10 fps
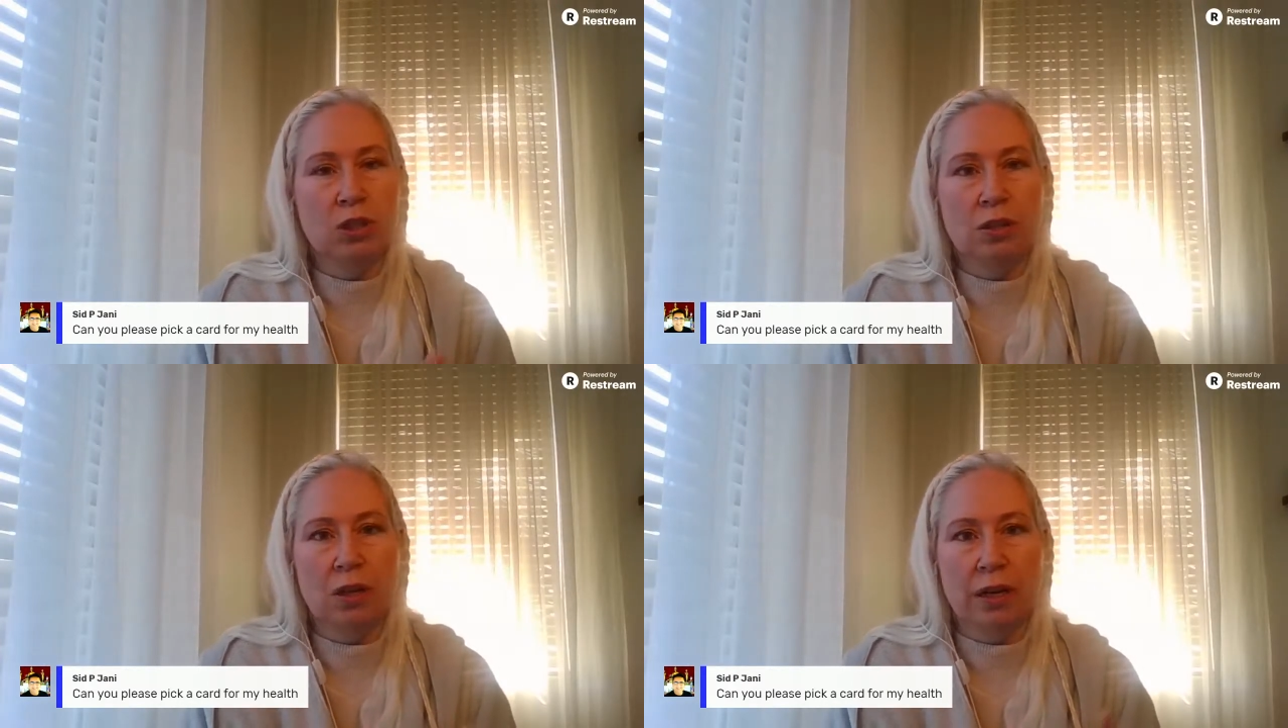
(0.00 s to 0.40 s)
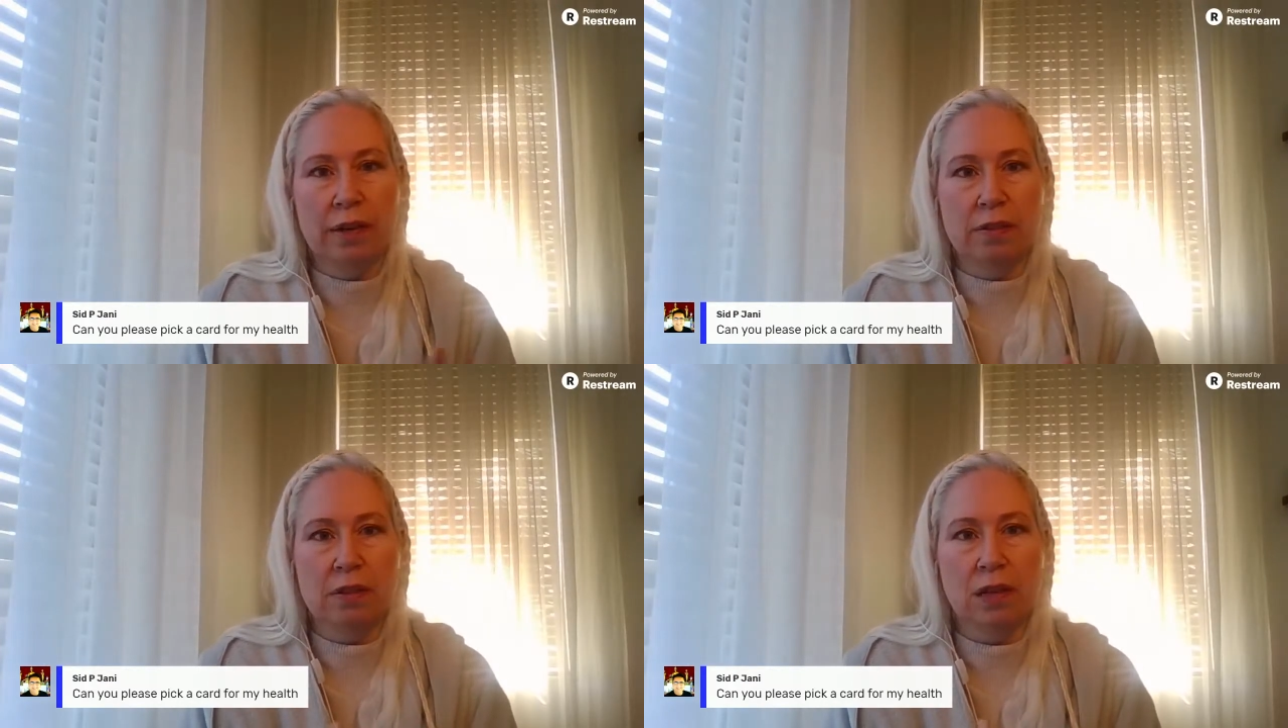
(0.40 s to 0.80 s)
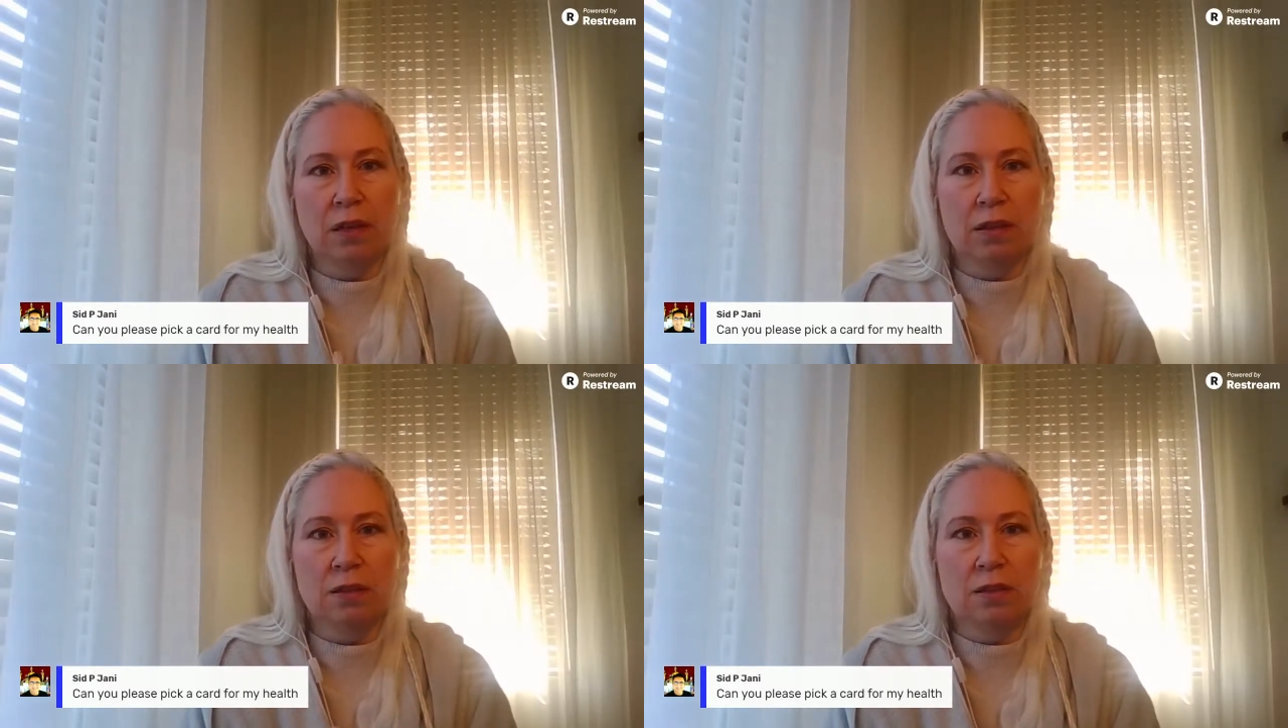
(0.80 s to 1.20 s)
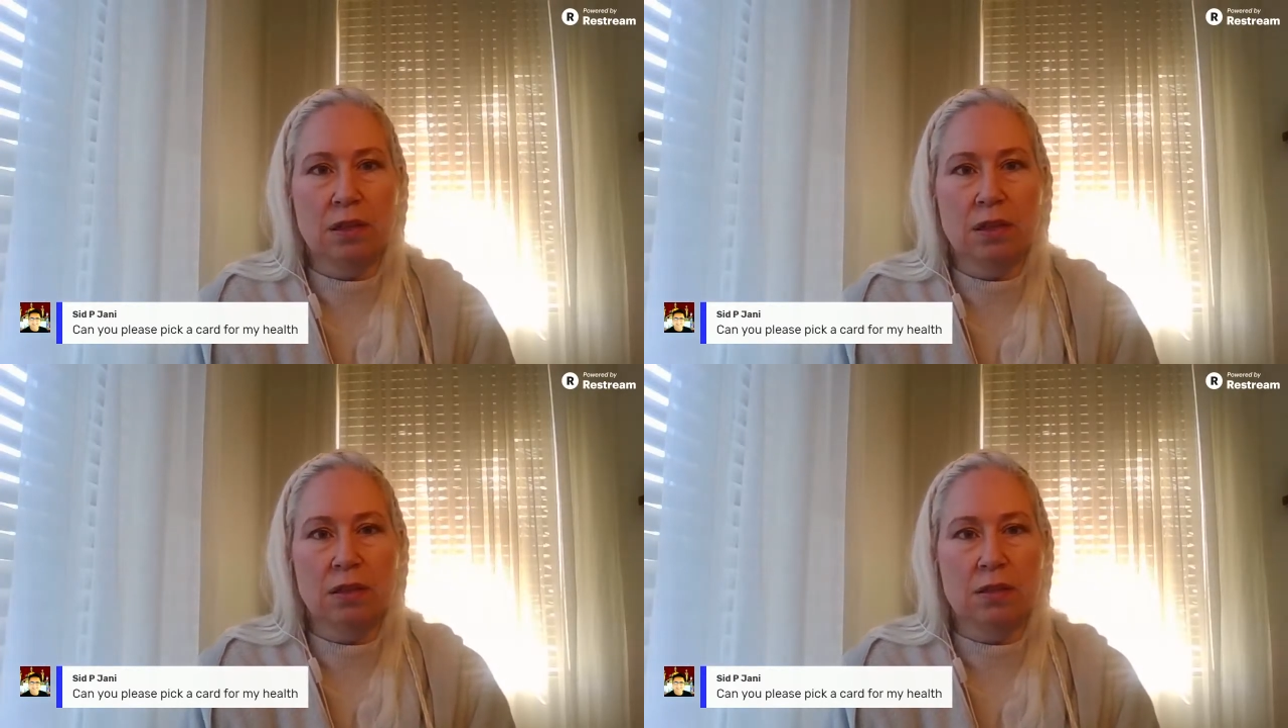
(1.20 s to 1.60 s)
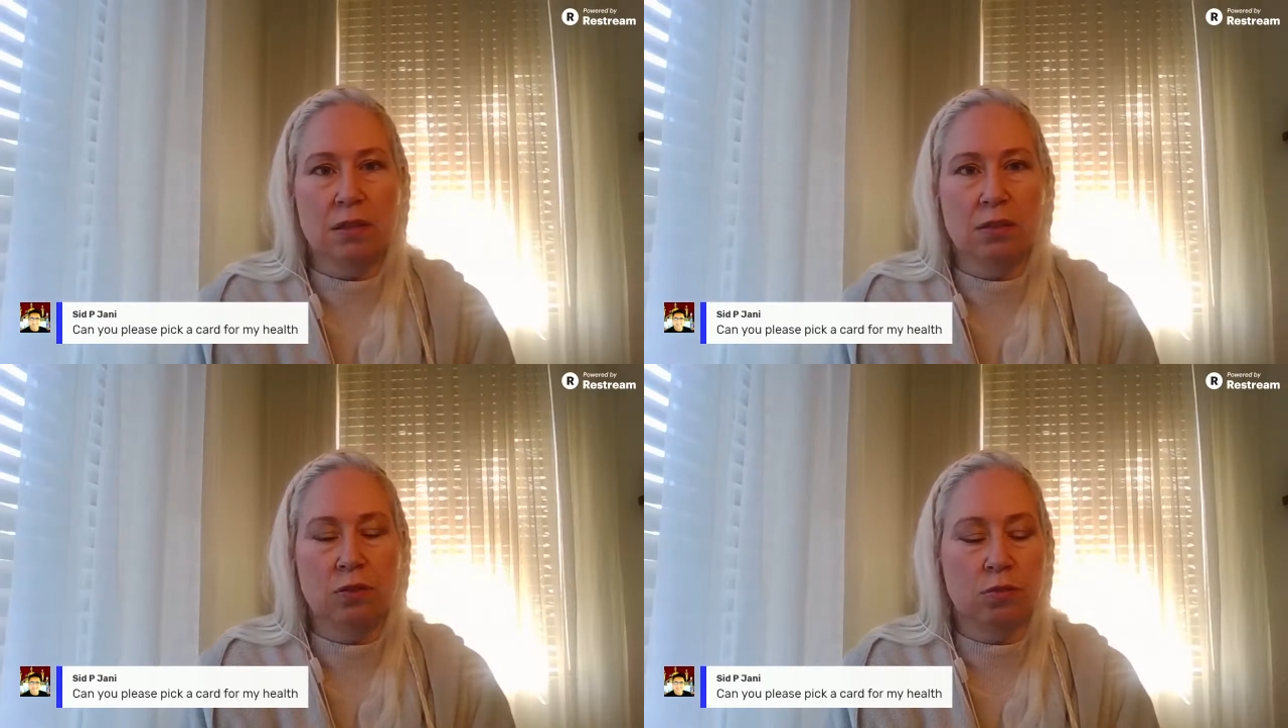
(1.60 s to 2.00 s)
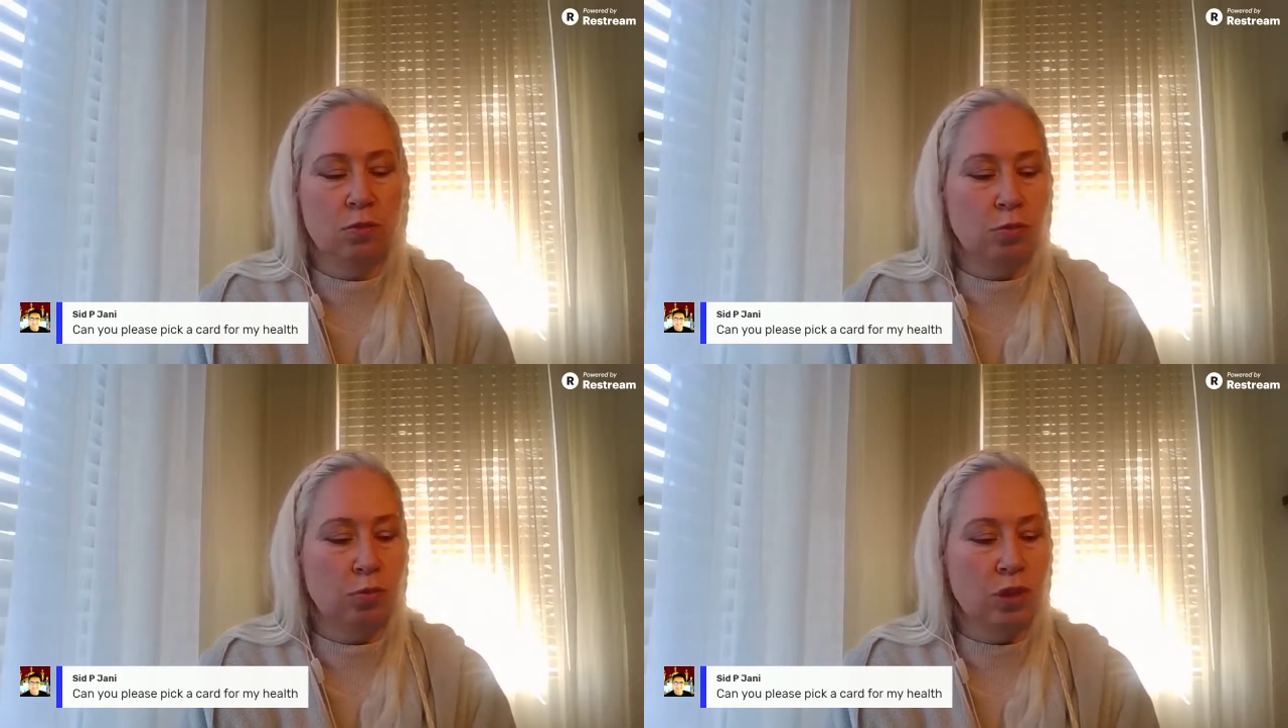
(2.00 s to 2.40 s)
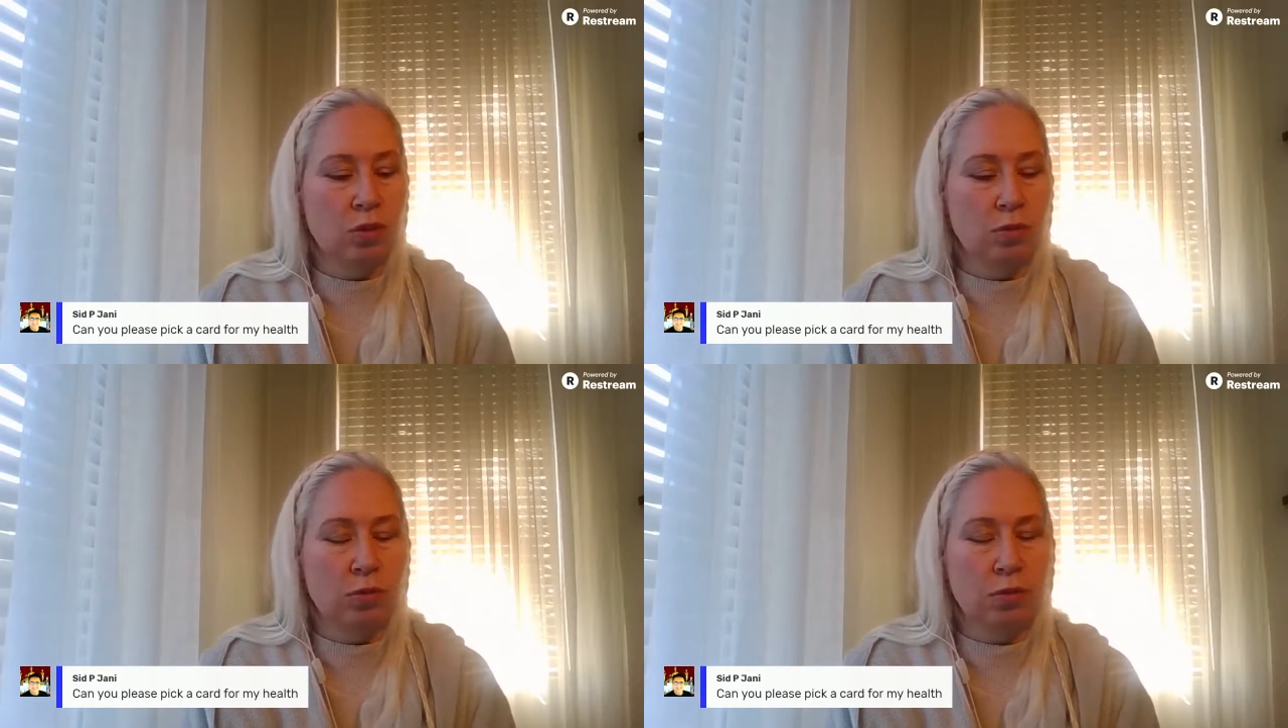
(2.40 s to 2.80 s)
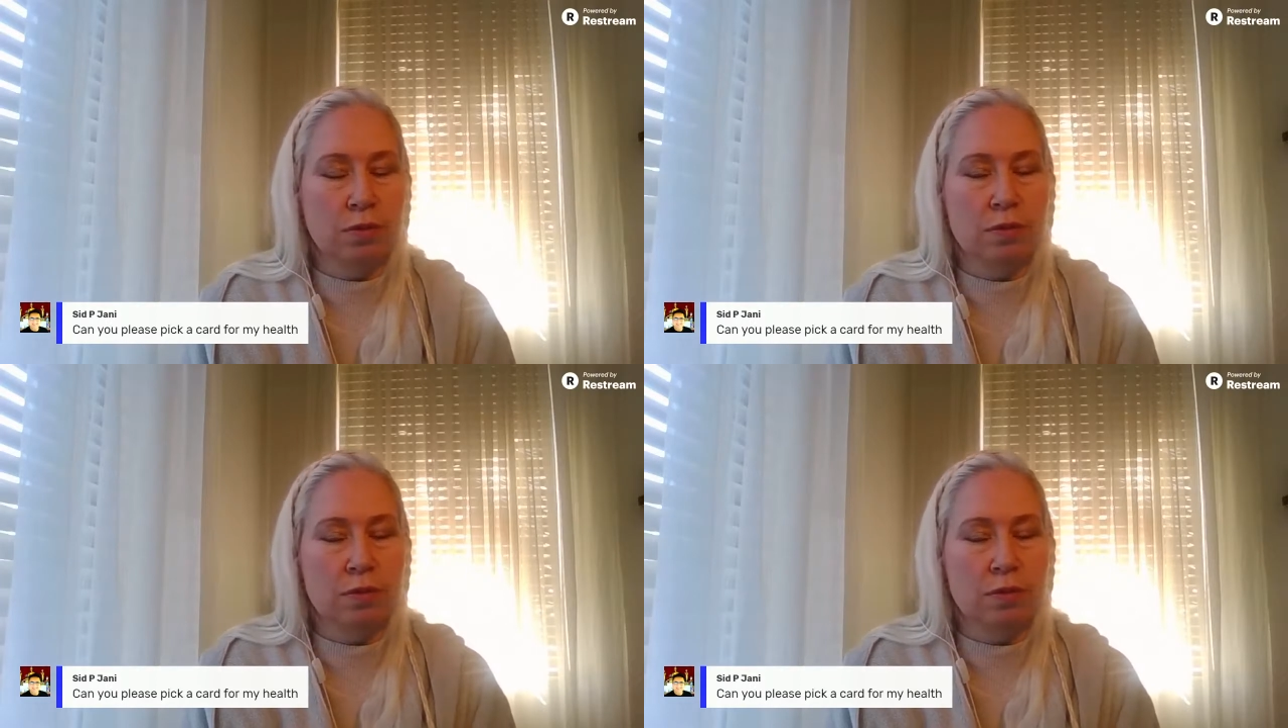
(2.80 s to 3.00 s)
and the technical skills needed to reach your goal.